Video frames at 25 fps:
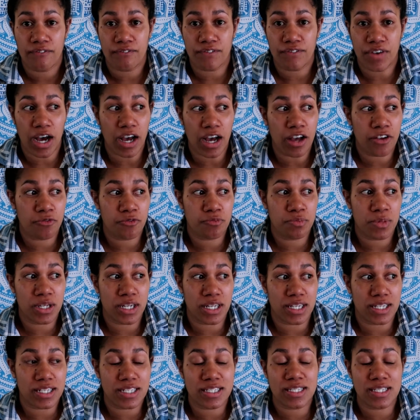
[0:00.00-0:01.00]
5
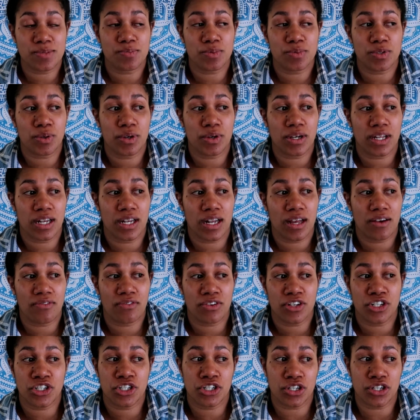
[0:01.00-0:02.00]
minutes between
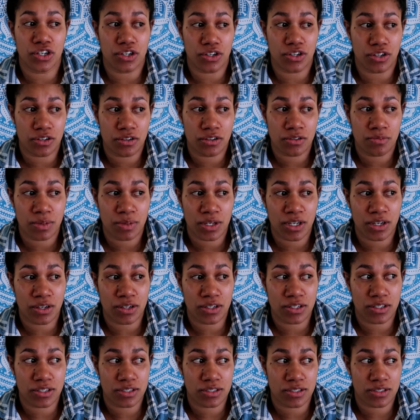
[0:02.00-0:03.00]
every show,
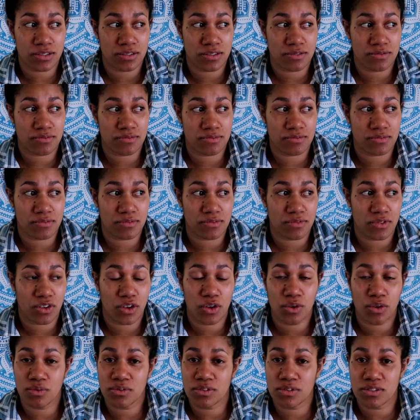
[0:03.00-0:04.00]
because
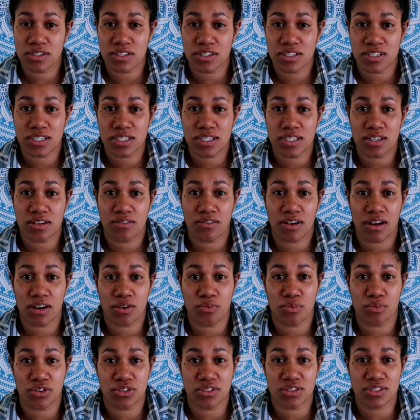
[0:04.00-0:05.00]
who wants to just sit
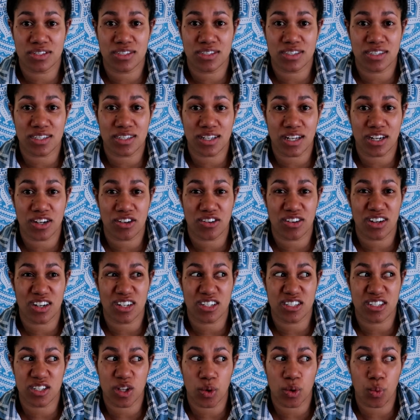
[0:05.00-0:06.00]
around and watch things that they don't
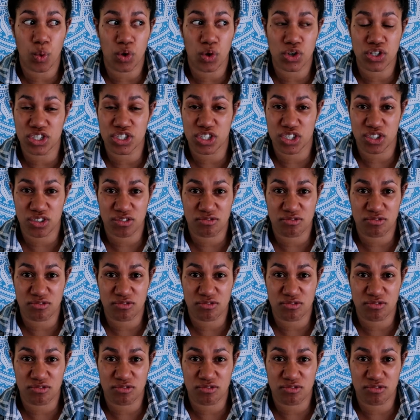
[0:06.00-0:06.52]
actually want to?